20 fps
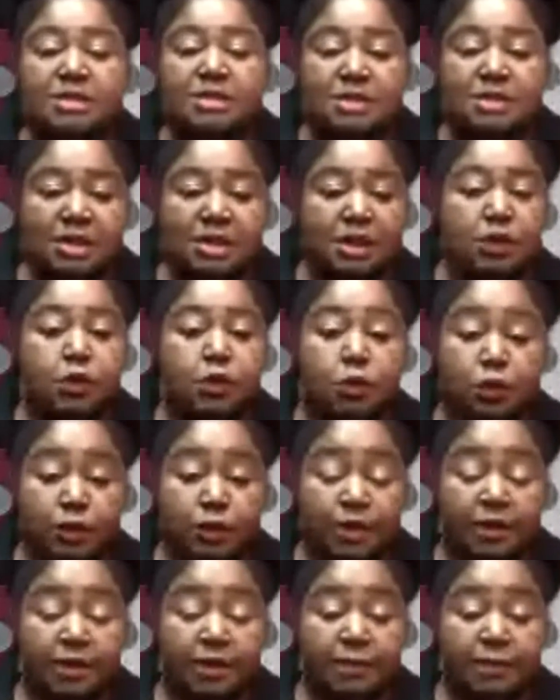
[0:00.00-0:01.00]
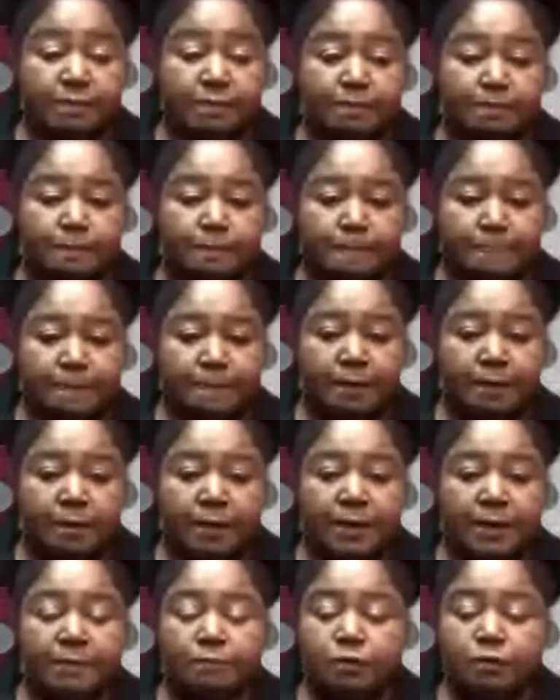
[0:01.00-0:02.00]
ends, then you're good.
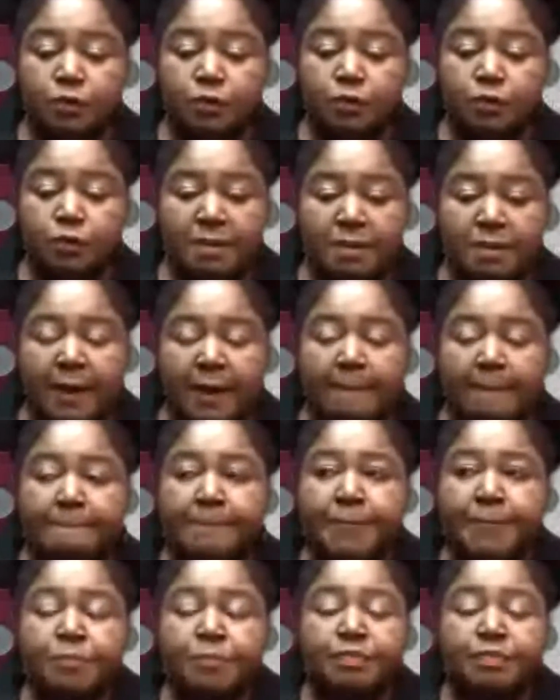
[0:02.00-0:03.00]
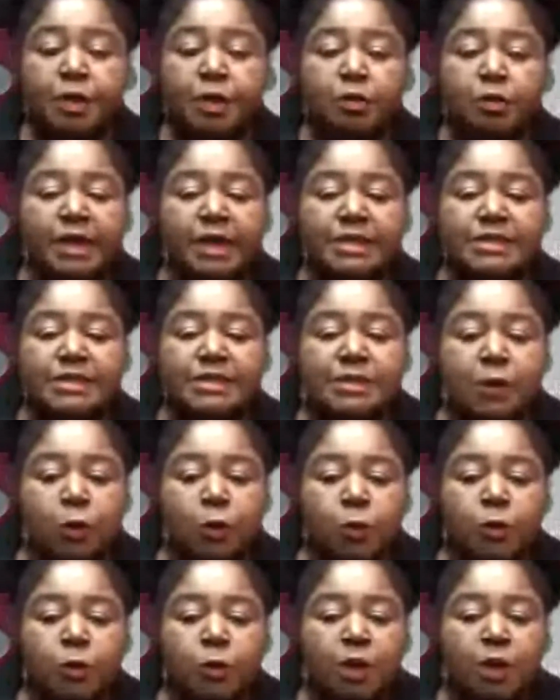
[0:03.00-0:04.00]
All right, remember that.
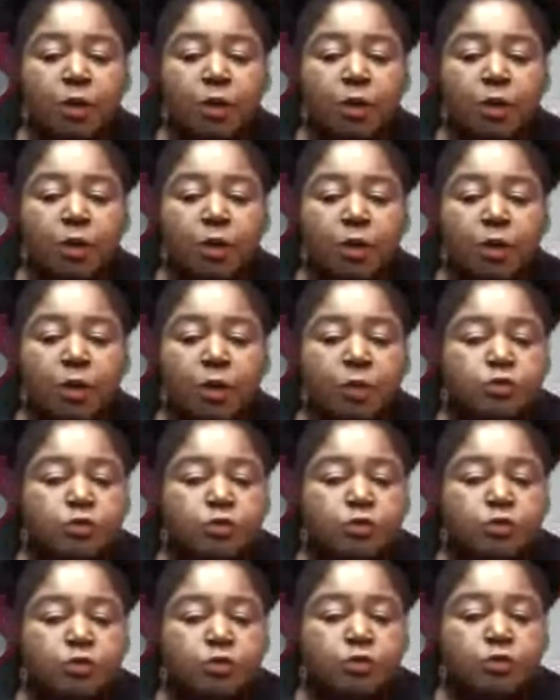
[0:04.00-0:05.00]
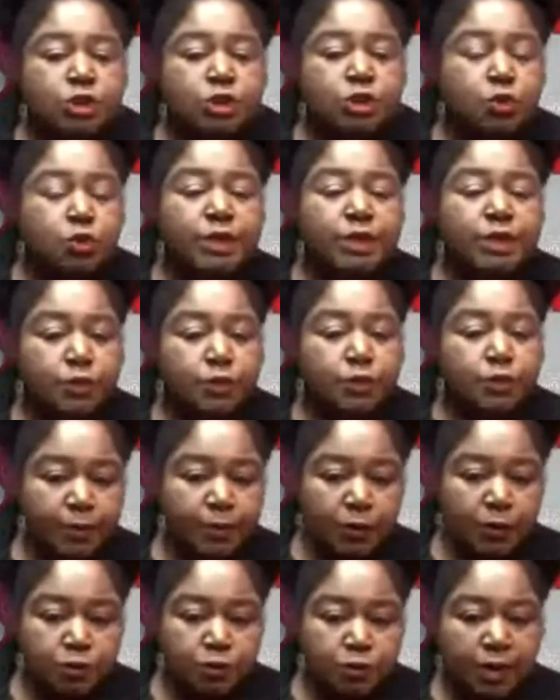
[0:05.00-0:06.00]
All right, so do we use
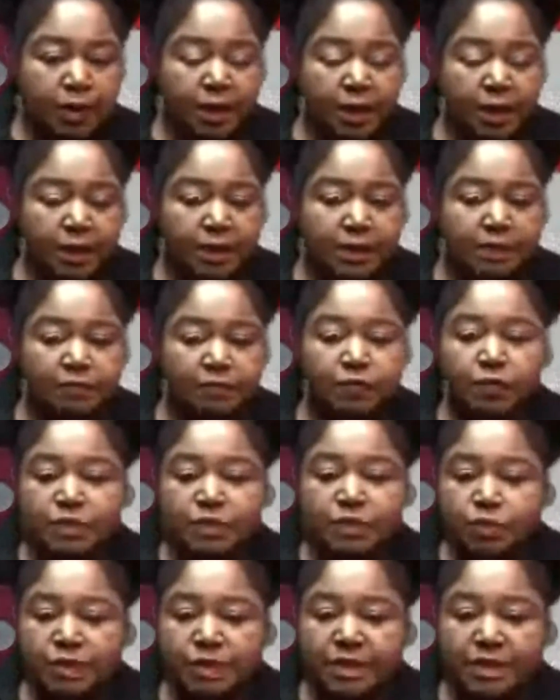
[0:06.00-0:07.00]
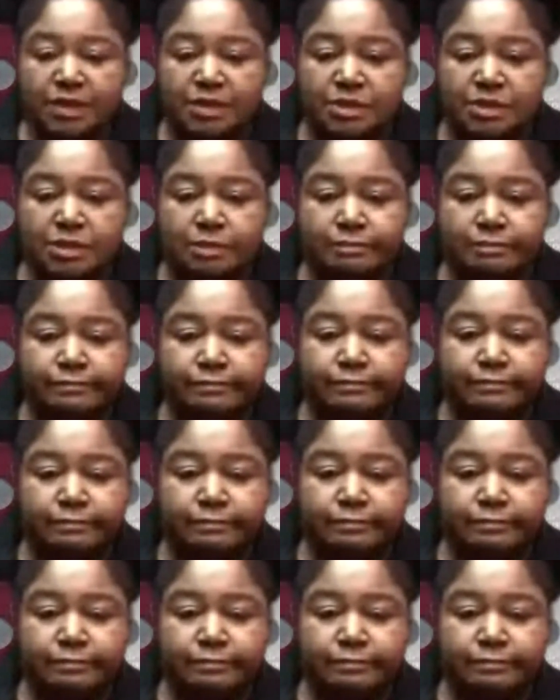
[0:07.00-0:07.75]
blow dry for shrinkage?